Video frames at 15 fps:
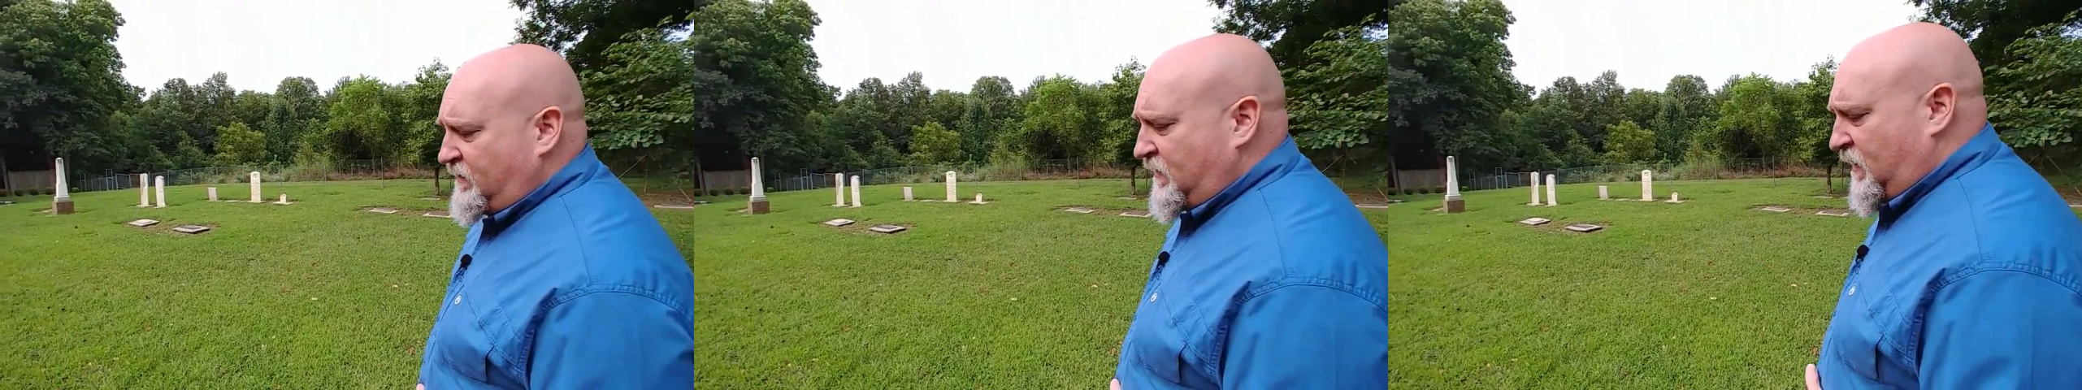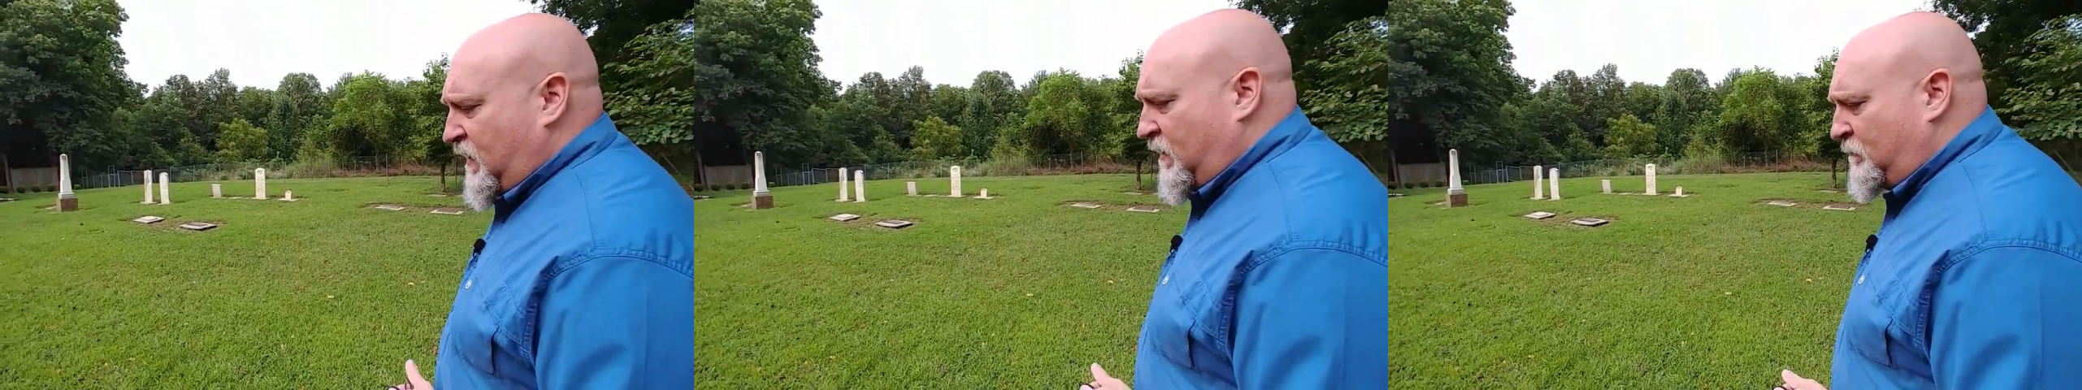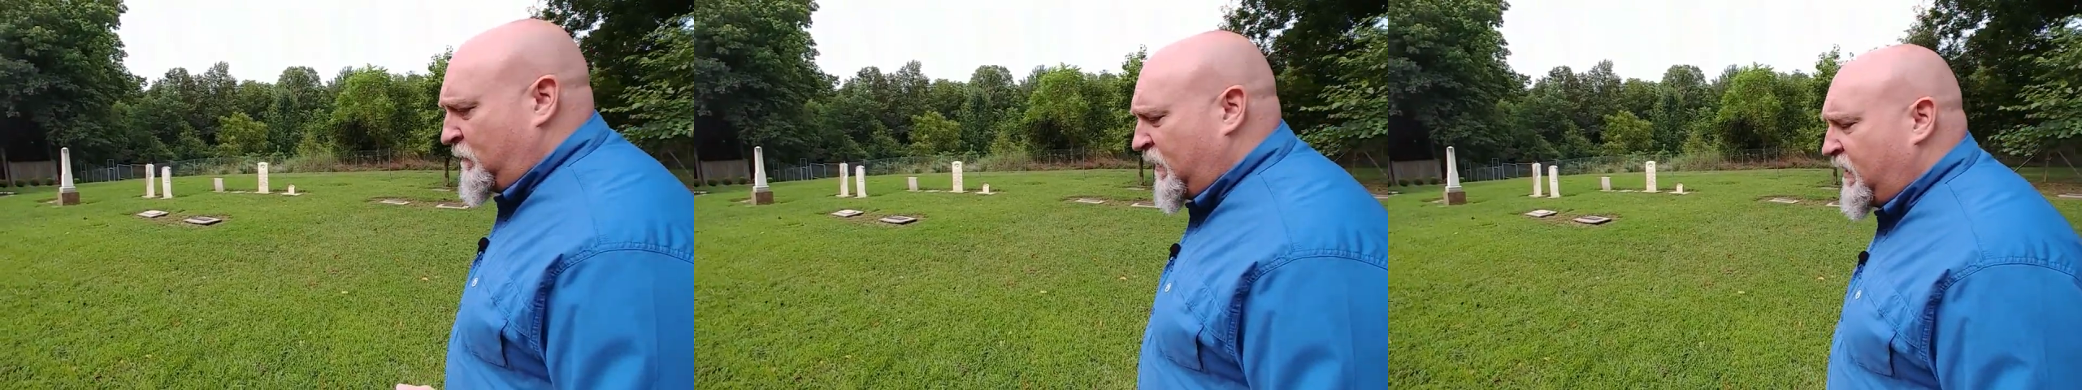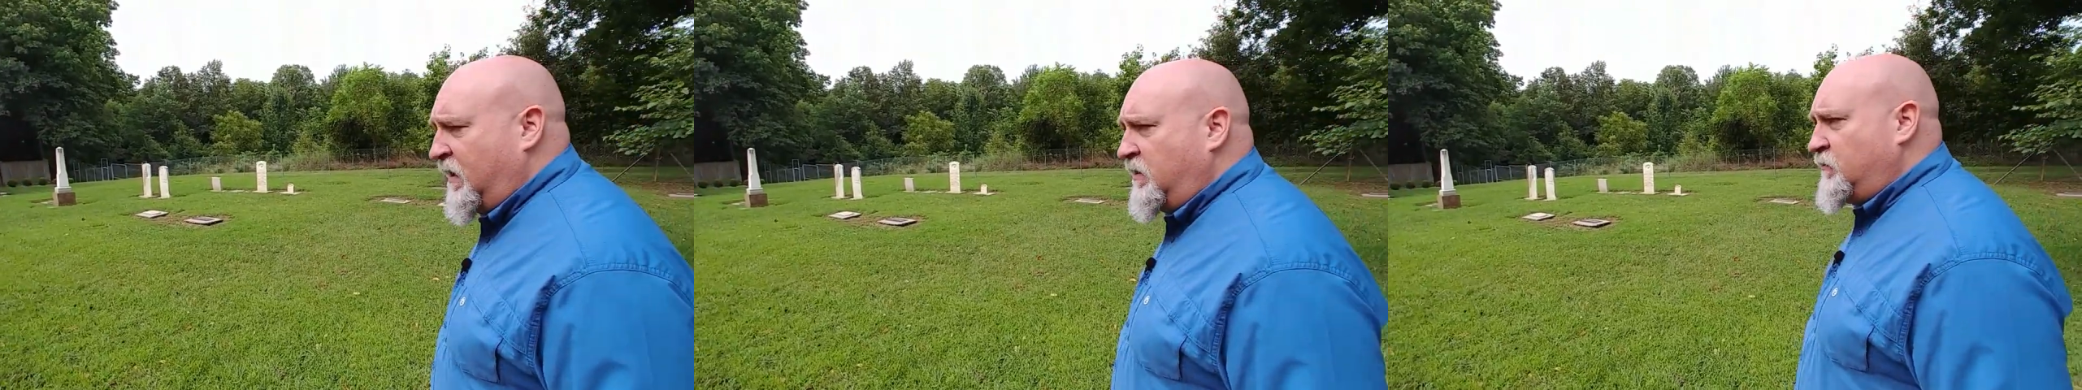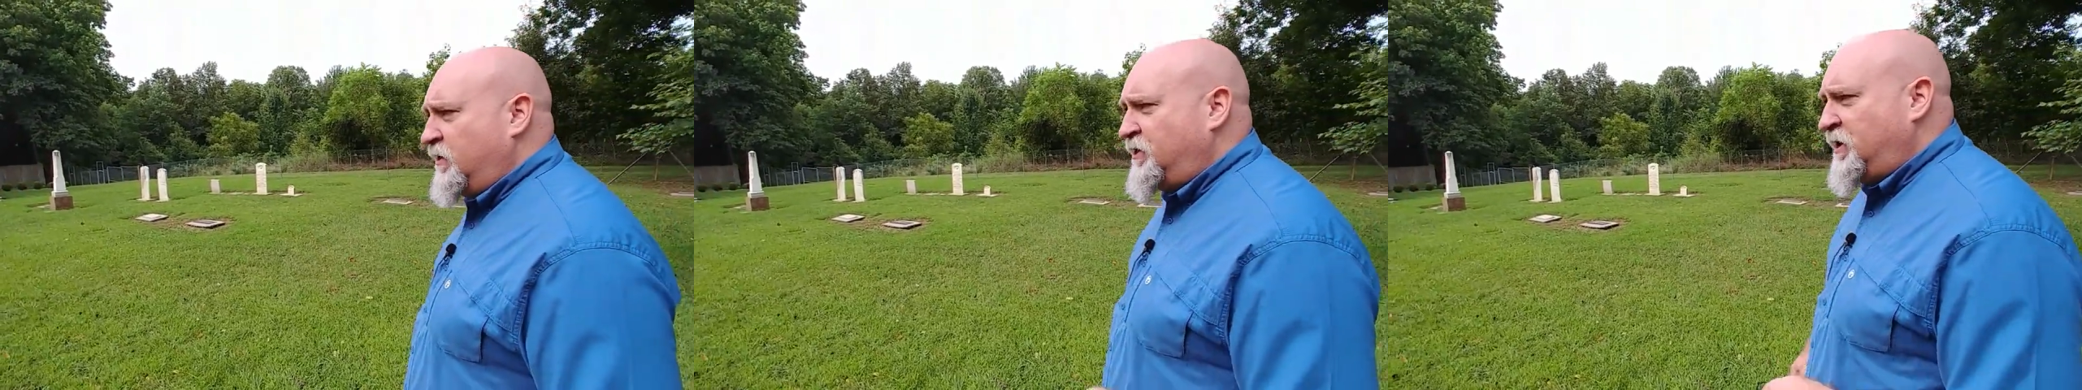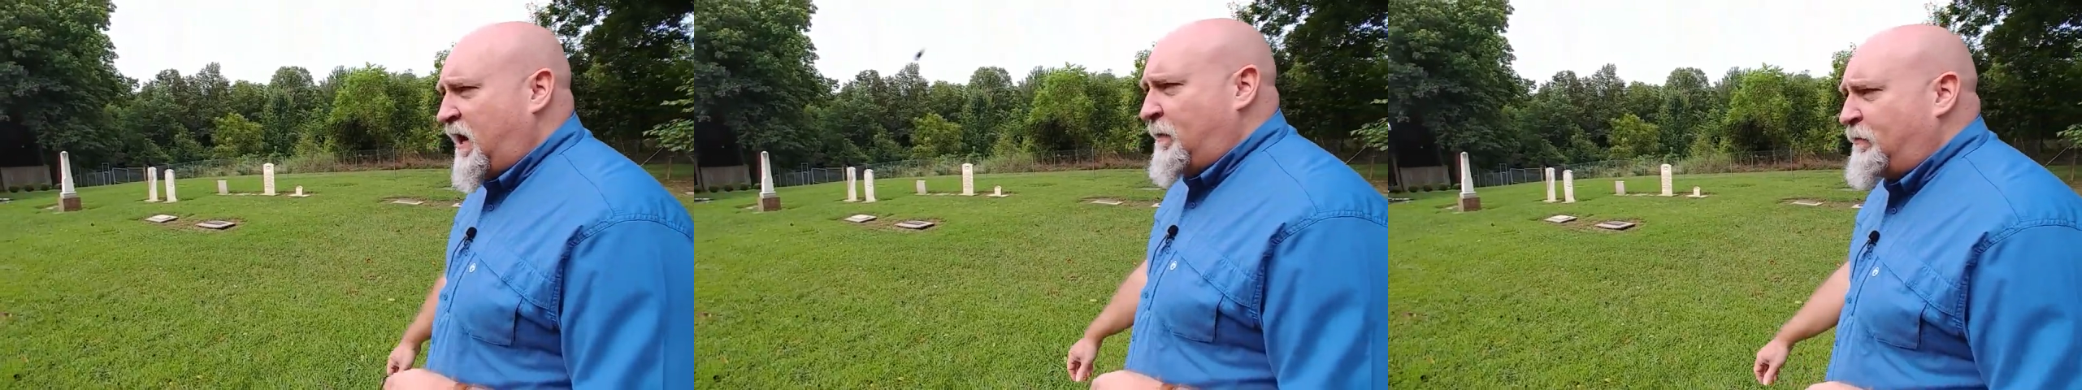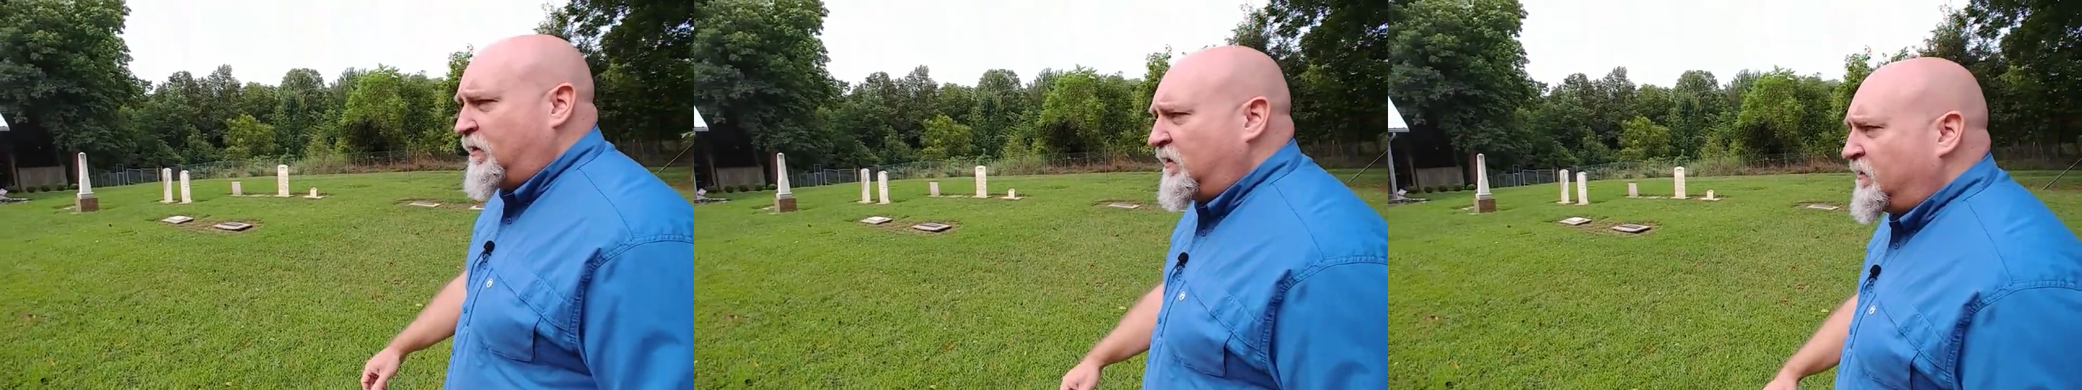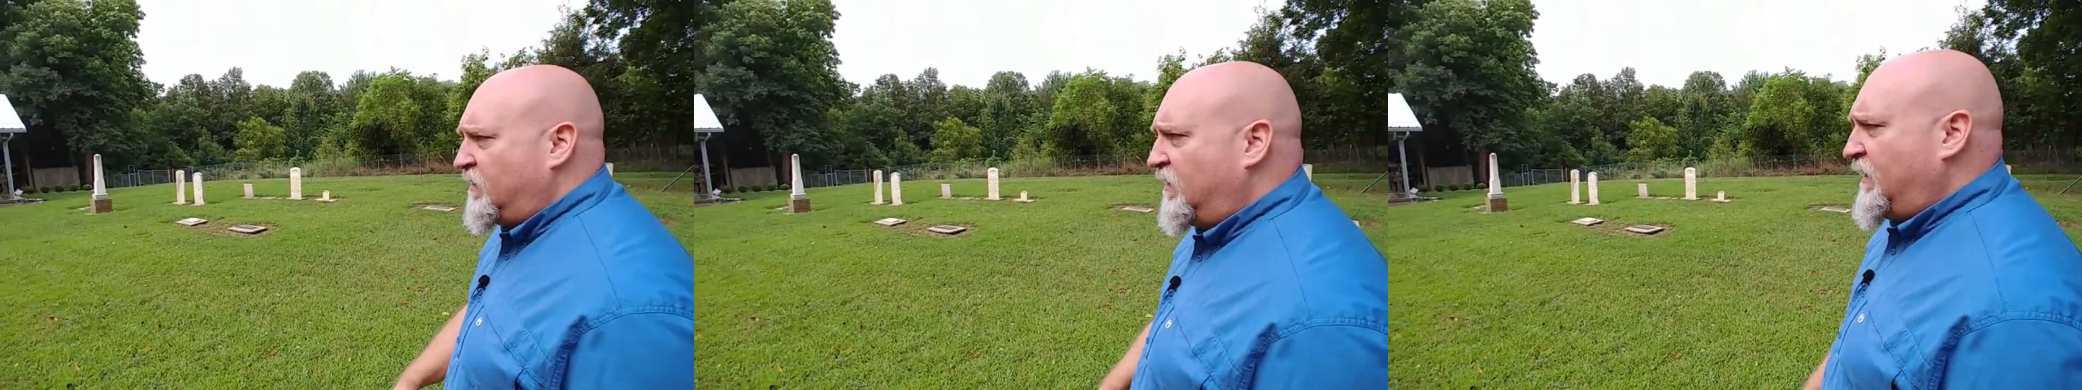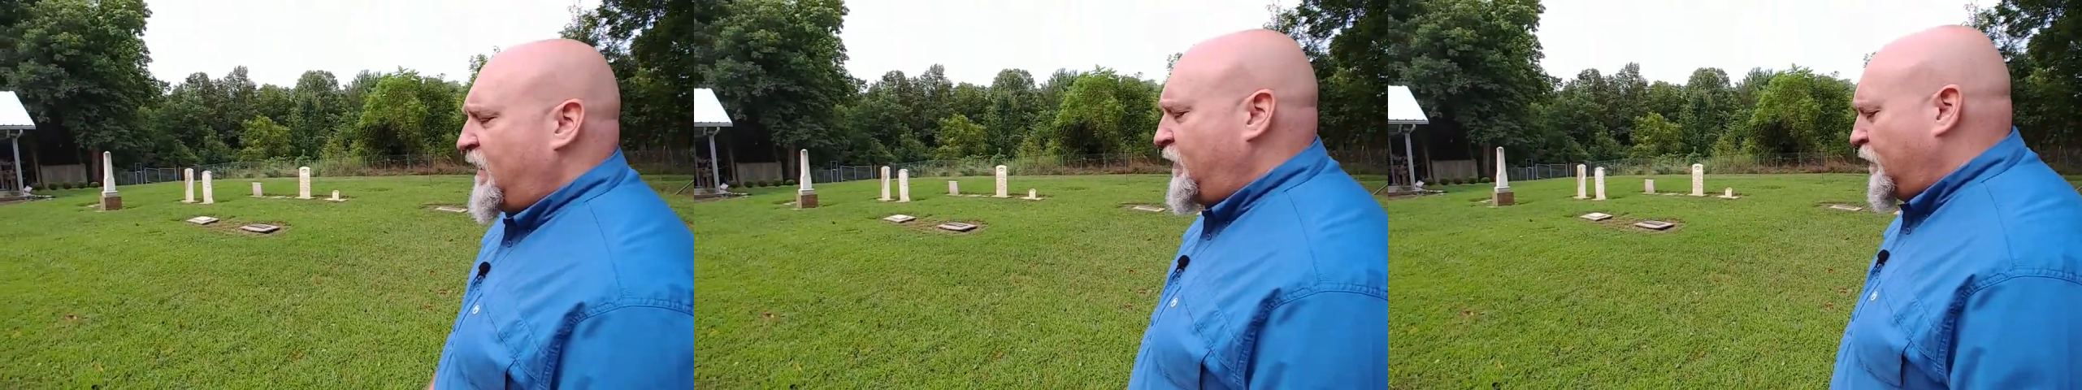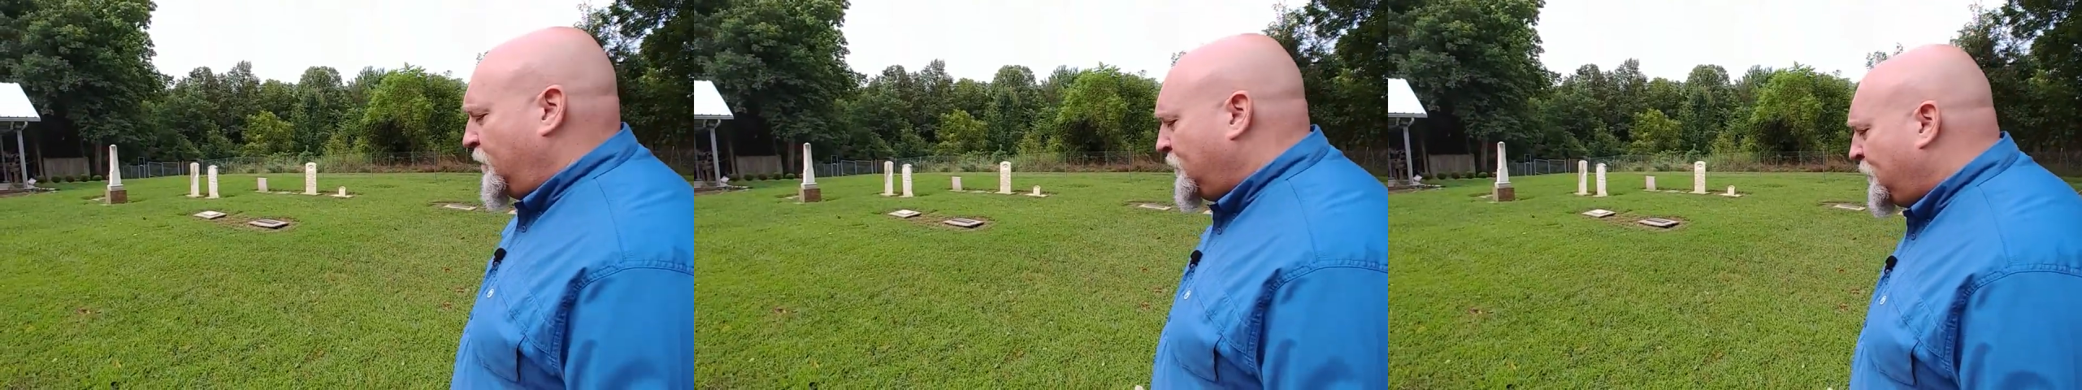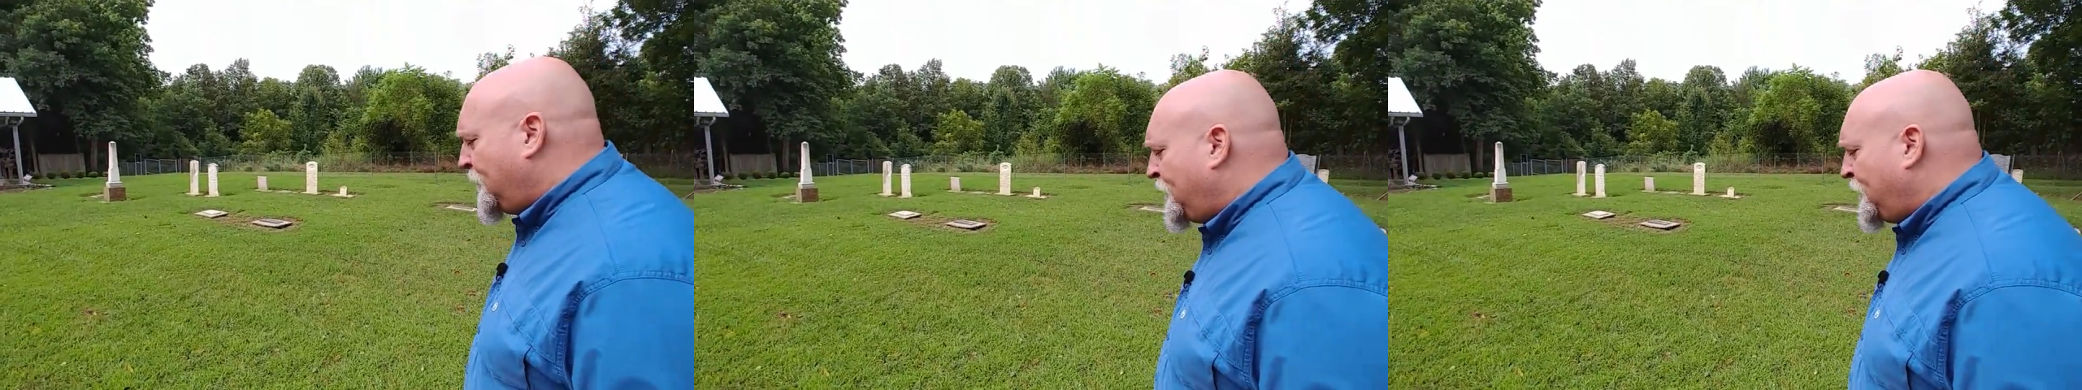McKendree Chapel a little later.